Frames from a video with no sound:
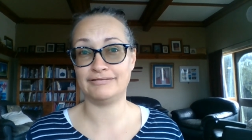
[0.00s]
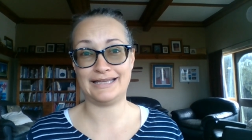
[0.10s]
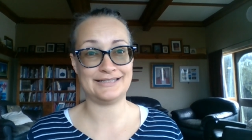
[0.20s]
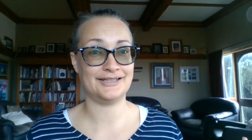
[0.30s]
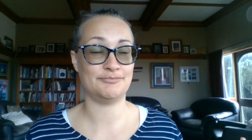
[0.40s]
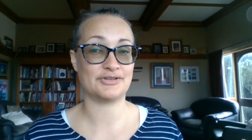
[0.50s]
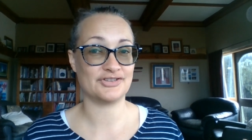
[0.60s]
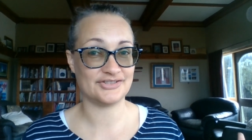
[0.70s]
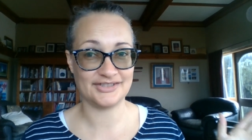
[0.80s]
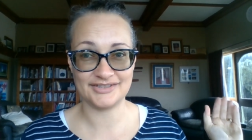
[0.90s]
later
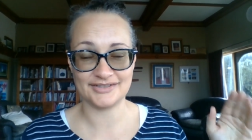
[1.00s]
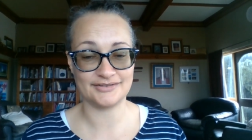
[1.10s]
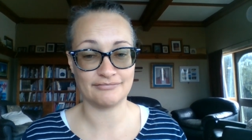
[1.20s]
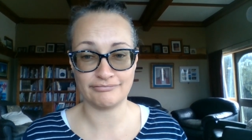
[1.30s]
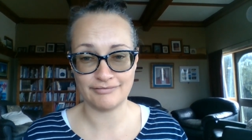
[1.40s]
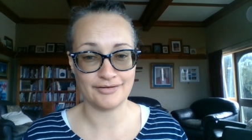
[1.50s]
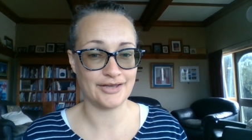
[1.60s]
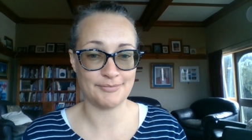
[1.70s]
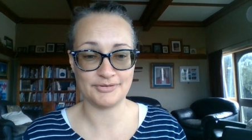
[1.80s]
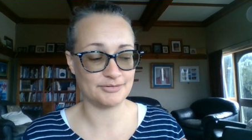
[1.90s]
because it's just
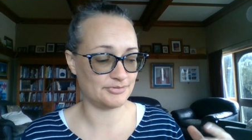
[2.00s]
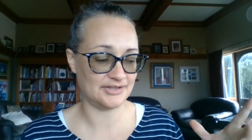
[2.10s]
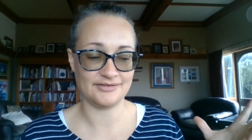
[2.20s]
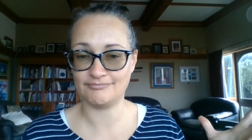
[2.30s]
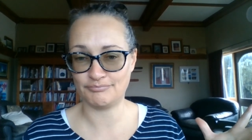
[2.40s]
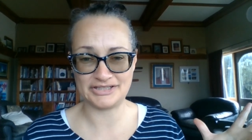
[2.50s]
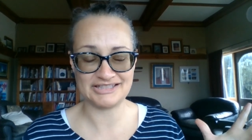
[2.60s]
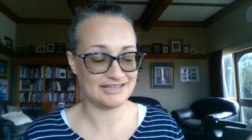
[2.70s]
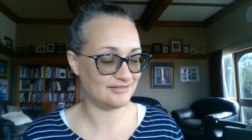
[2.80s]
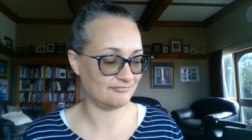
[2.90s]
I happen to be
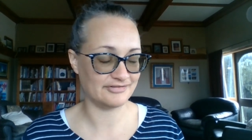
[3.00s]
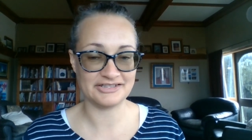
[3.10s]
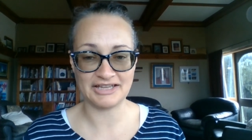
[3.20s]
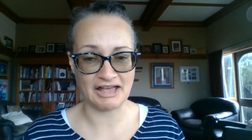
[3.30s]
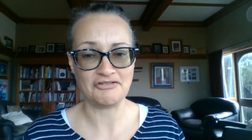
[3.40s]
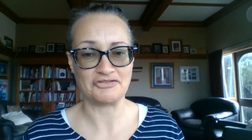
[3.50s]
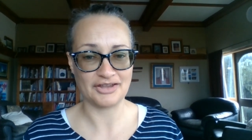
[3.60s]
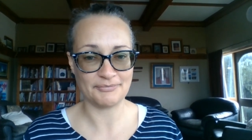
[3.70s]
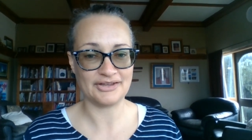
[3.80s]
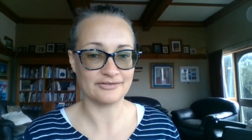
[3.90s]
busy or in town or
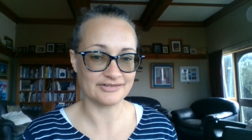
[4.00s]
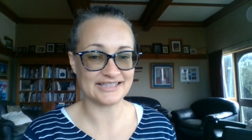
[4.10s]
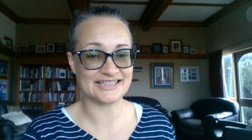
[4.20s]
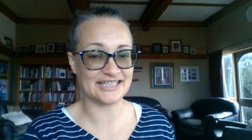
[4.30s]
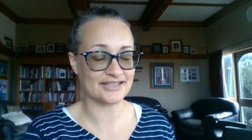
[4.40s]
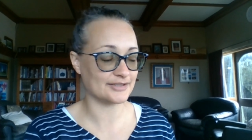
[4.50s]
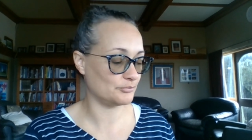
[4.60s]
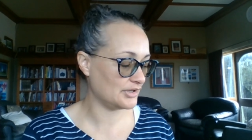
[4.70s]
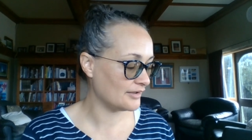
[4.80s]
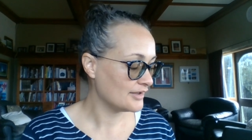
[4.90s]
something or get stuck
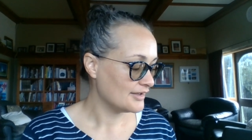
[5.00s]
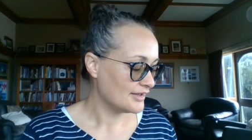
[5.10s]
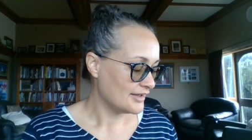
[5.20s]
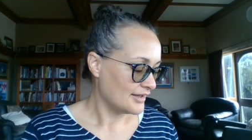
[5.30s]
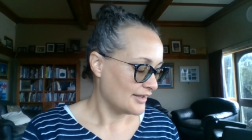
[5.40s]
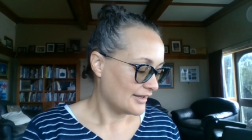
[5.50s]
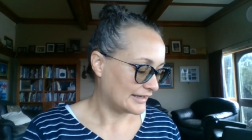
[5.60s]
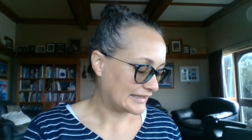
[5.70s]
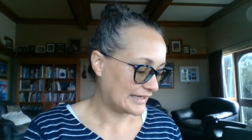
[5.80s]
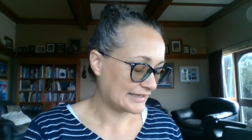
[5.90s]
somewhere
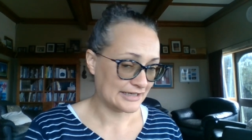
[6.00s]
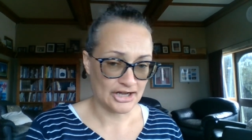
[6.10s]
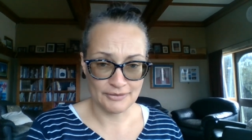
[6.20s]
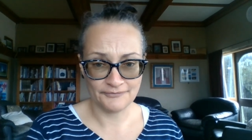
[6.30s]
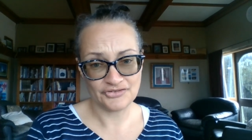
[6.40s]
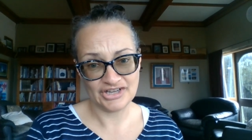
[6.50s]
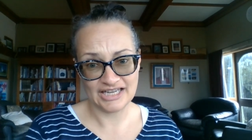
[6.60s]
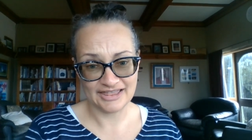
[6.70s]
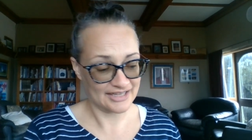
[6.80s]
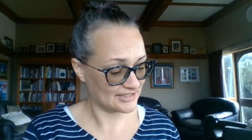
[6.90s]
and I can't get home for
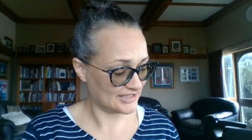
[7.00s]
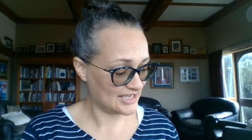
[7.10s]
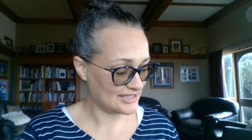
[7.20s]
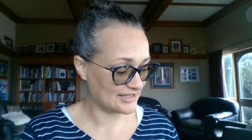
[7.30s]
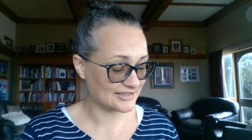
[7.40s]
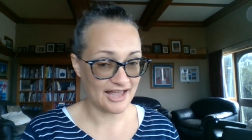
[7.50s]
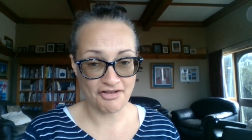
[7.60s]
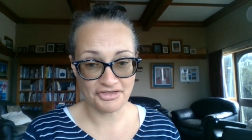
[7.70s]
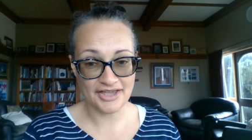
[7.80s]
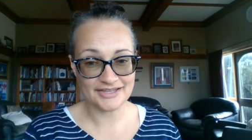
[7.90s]
anything to eat that's
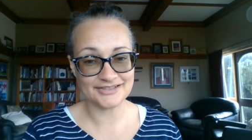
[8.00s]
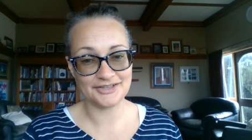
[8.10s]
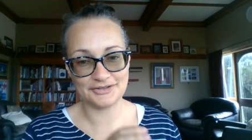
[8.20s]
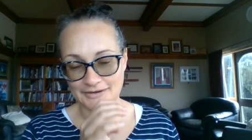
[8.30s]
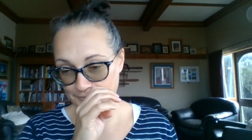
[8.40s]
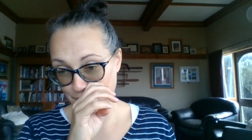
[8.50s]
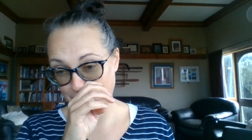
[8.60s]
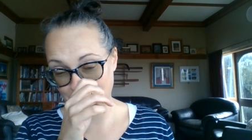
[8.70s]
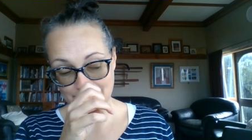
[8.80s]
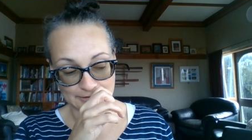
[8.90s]
healthy. So I have to
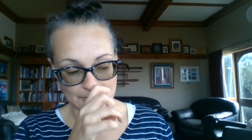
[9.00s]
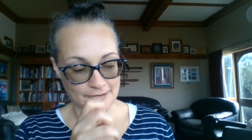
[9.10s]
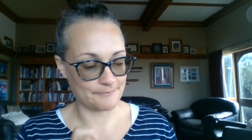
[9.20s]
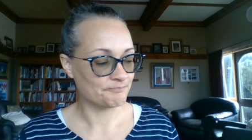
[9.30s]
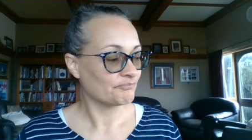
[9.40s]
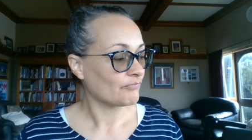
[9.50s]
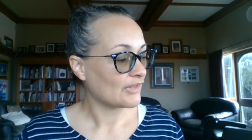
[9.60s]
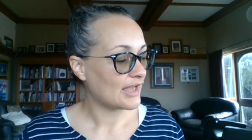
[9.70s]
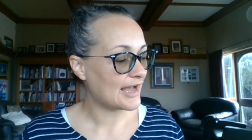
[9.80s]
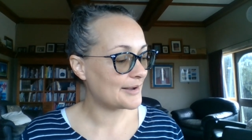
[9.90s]
wait till I get home.
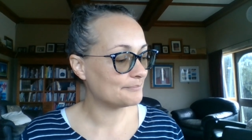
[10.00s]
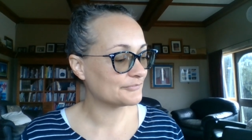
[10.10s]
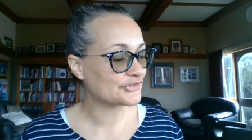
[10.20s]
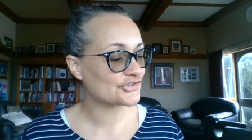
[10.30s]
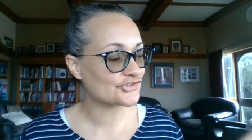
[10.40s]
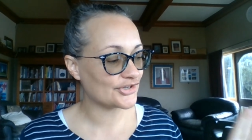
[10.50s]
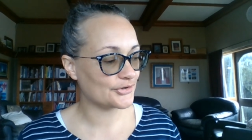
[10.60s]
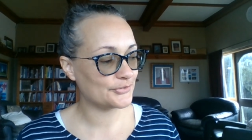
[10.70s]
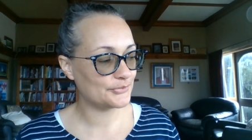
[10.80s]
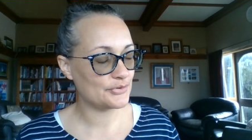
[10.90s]
Um,
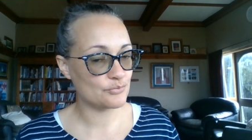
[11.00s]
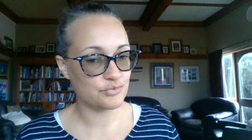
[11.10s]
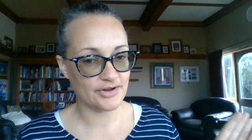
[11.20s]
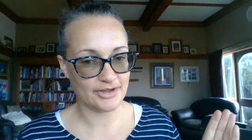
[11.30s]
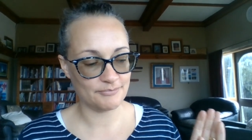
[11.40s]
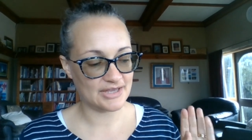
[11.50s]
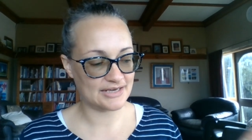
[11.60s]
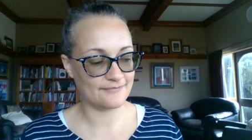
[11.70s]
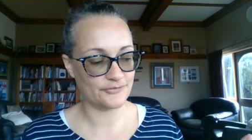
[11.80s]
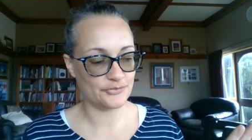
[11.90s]
so what I'm
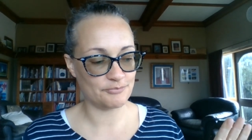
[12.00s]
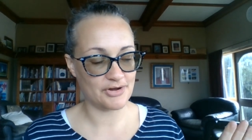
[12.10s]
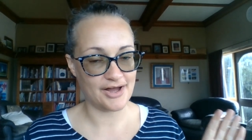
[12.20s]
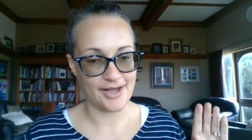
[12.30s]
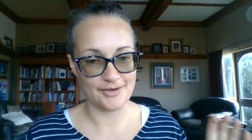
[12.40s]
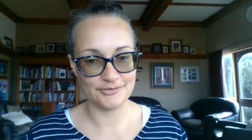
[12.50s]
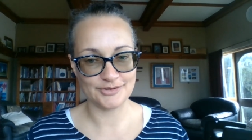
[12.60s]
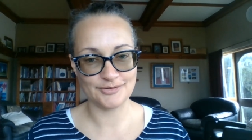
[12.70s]
eating for my